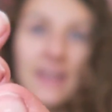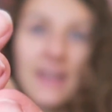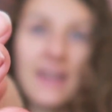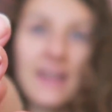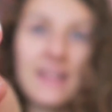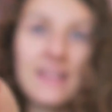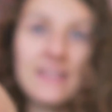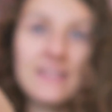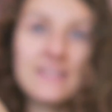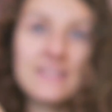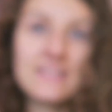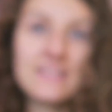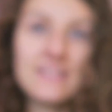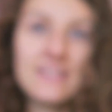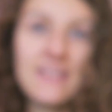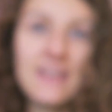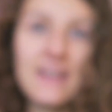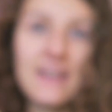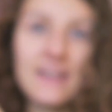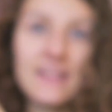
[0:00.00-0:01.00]
and
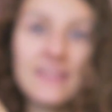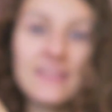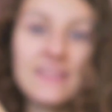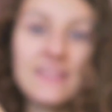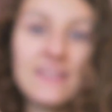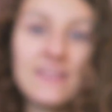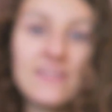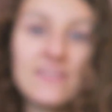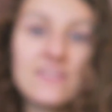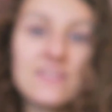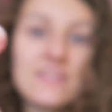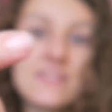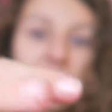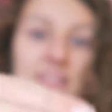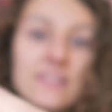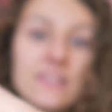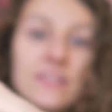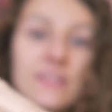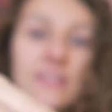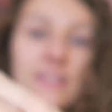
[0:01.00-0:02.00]
yeah, they're just
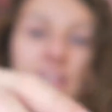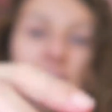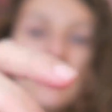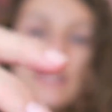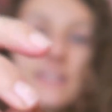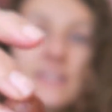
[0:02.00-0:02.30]
little